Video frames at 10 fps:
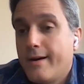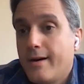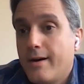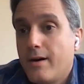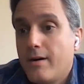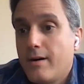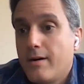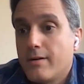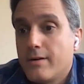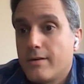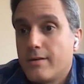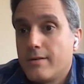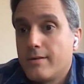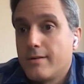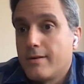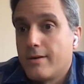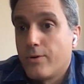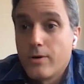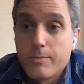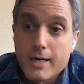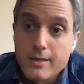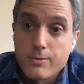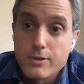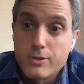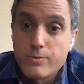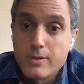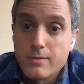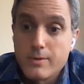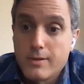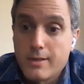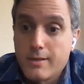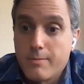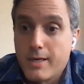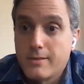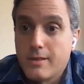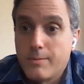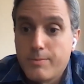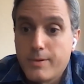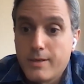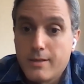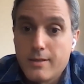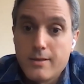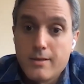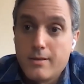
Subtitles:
on our ore body, which we think makes up the